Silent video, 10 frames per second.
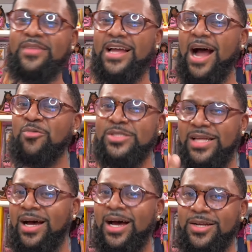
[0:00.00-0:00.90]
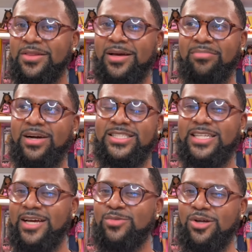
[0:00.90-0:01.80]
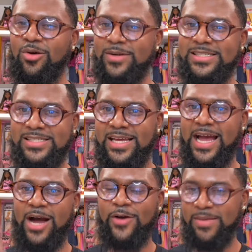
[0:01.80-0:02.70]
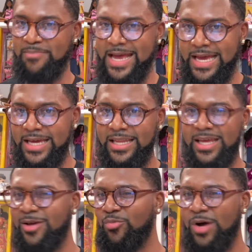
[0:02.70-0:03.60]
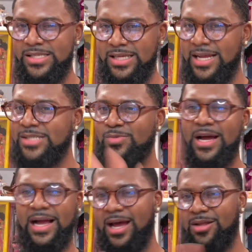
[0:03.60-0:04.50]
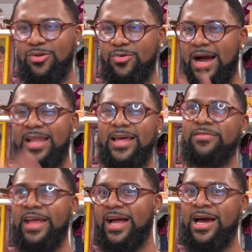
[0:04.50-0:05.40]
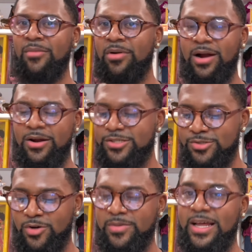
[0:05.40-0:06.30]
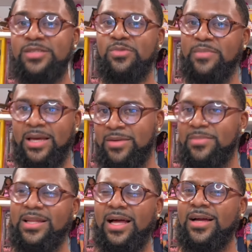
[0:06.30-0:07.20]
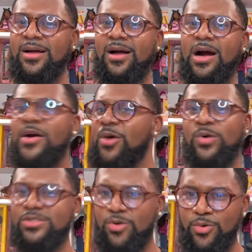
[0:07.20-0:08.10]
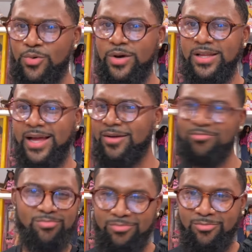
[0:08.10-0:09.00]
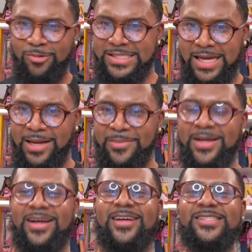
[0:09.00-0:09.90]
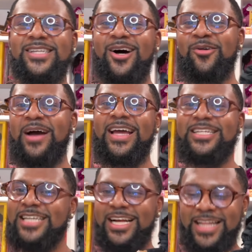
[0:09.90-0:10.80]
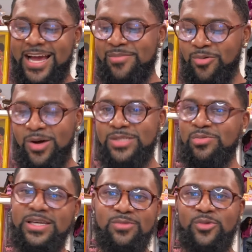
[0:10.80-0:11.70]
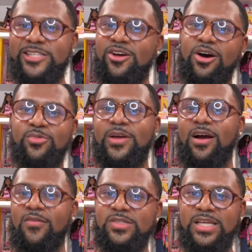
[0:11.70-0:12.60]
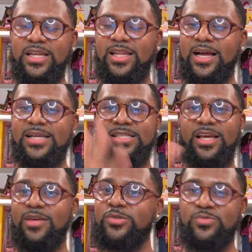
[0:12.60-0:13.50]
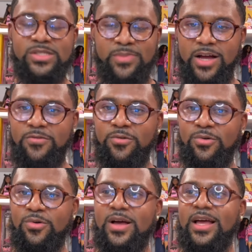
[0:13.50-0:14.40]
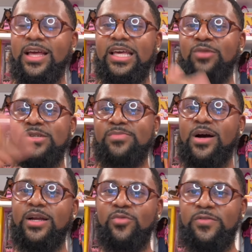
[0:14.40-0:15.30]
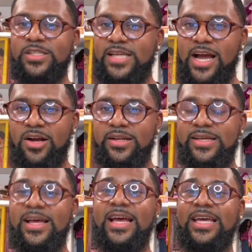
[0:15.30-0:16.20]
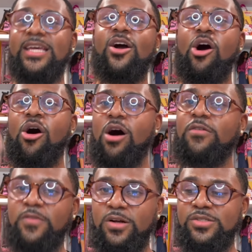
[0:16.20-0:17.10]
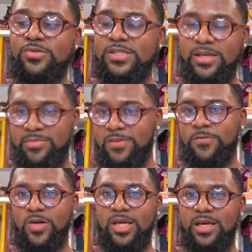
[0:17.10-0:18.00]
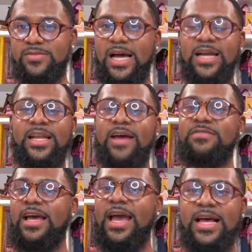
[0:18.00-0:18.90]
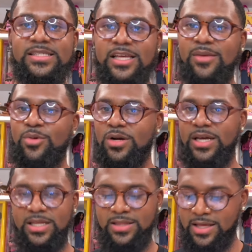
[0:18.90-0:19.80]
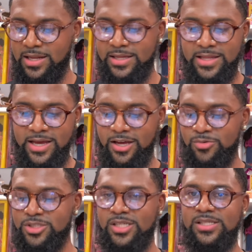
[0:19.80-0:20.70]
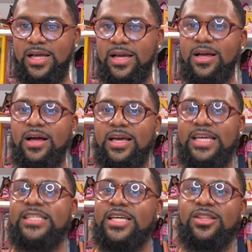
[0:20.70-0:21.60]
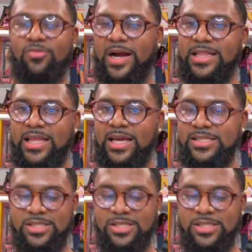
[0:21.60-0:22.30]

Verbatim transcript: I was the, under the impression that it was already sent out and made and it wasn't. That's when I got a little, I left that kind of part out of the story, but that's what made me be like, okay, what's going on? Like, what's up? So I had to check that. But once we we talked, we conversated. Like I said, he was respectful. He responded with integrity. He offered to send me free gifts. I didn't have to ask him or anything like that. It was just like he did the right thing.